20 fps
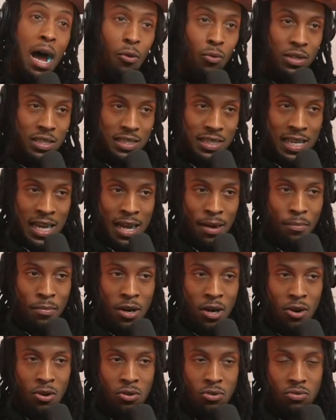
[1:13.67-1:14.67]
would say,
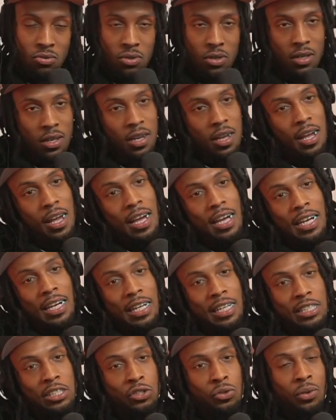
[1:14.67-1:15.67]
bro,
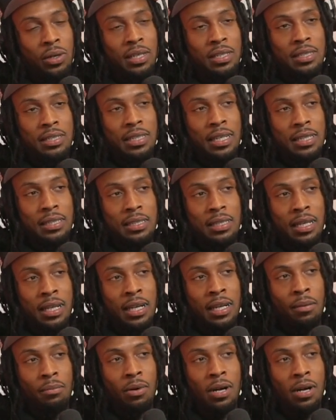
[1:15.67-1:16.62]
2016,